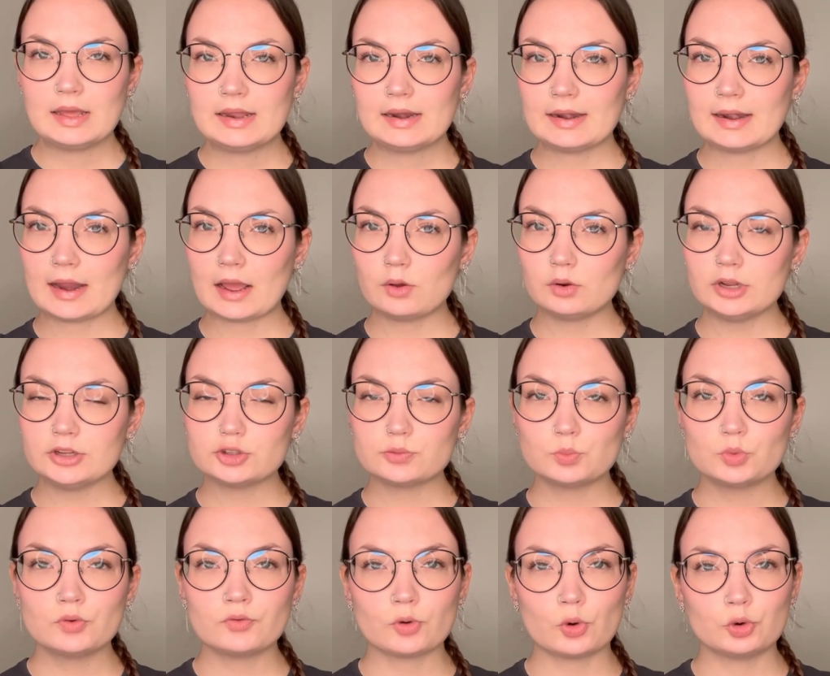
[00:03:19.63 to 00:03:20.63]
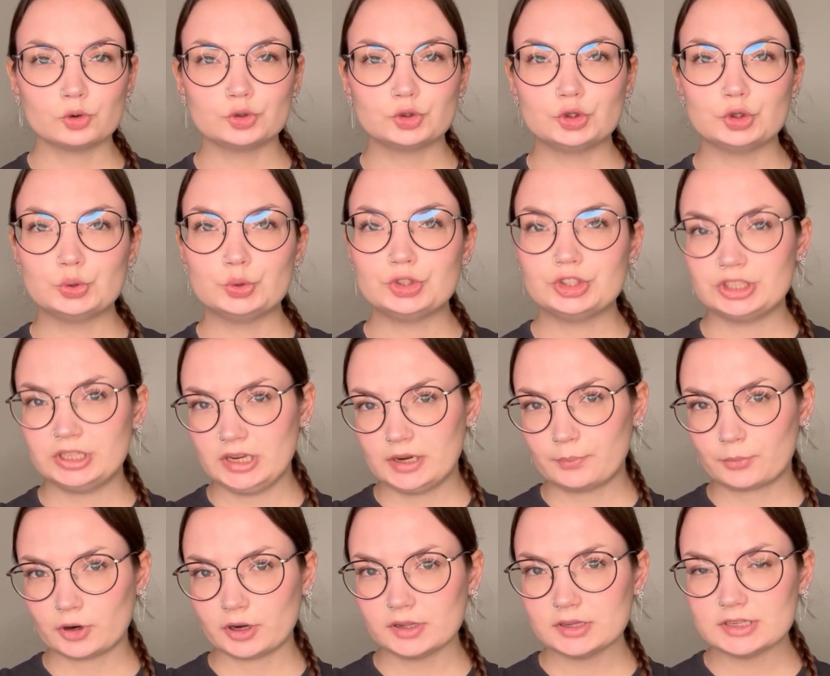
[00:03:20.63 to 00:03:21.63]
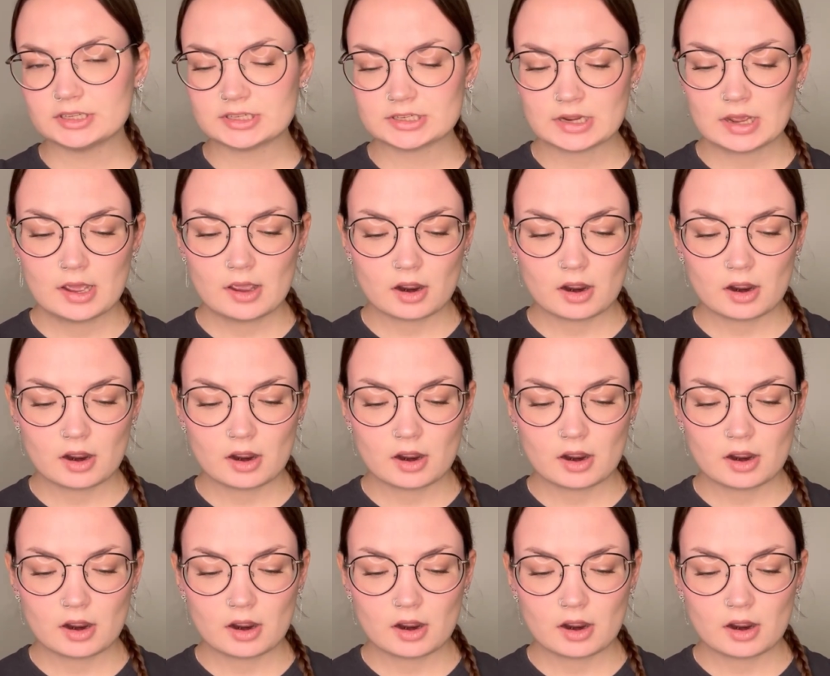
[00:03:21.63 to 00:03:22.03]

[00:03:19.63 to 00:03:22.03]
Now let's move on to cheap products.